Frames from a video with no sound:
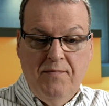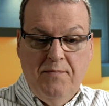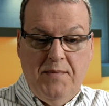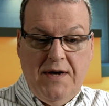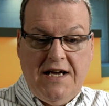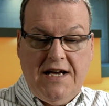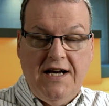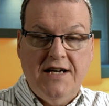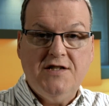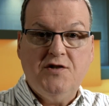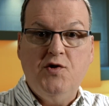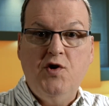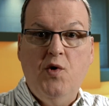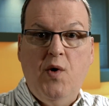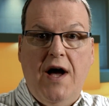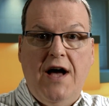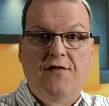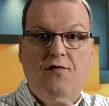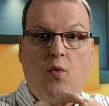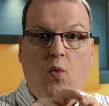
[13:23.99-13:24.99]
Because you
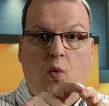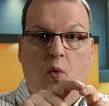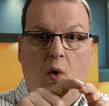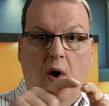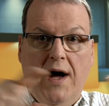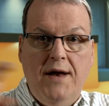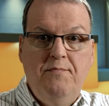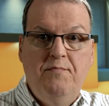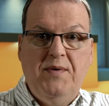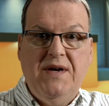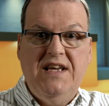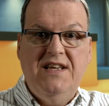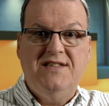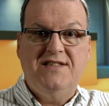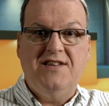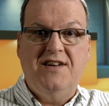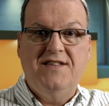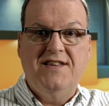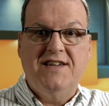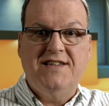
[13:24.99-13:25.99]
have one
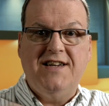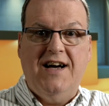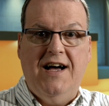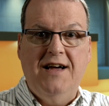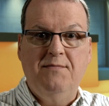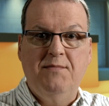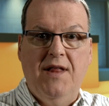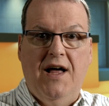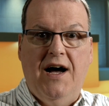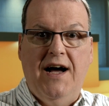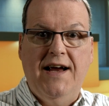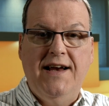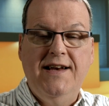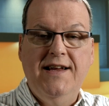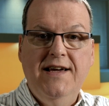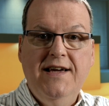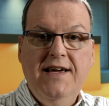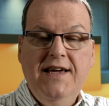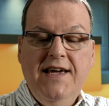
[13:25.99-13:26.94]
piece on the timeline,